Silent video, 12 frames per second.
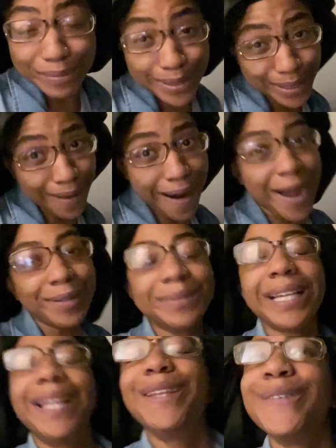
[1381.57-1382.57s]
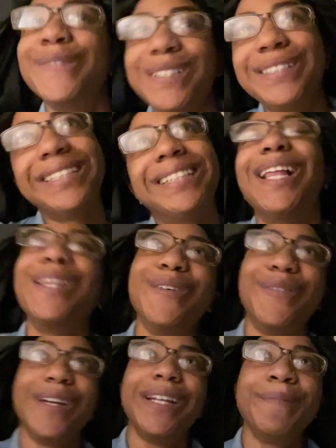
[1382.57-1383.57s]
subscribe tell a friend to tell a
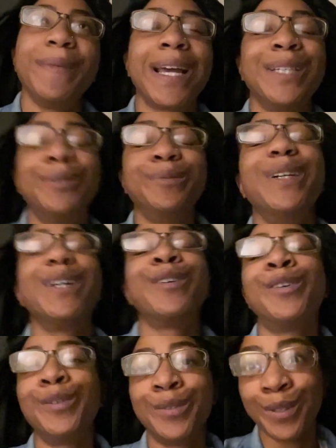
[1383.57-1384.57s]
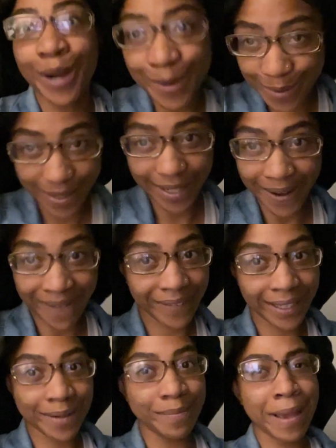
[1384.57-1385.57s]
friend because we're growing over
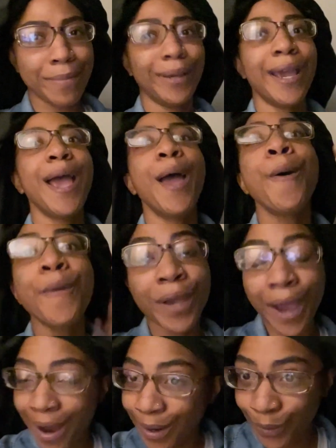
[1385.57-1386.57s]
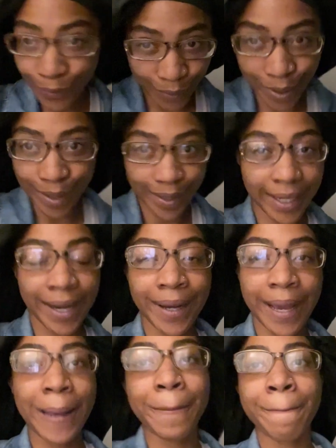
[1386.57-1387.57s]
here baby we are growing
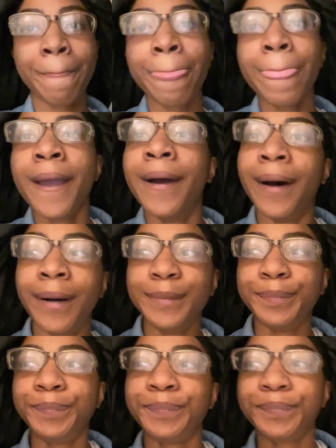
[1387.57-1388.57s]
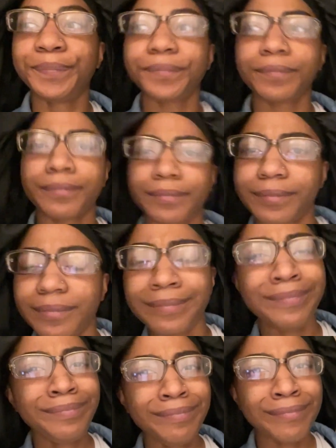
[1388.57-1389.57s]
okay um
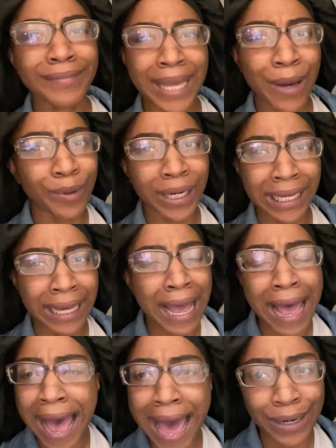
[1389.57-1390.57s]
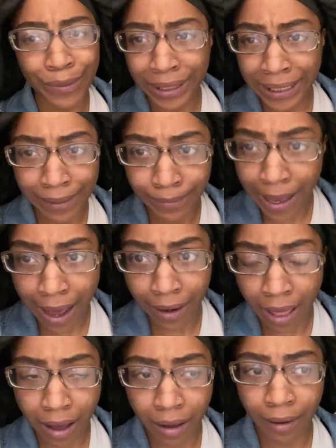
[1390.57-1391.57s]
i want to i don't want to keep y'all
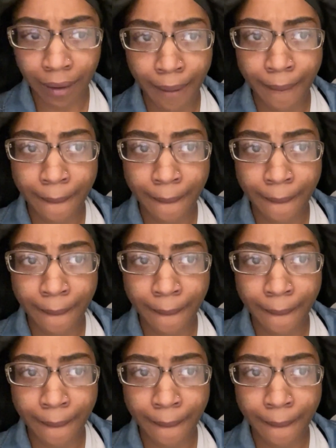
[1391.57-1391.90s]
long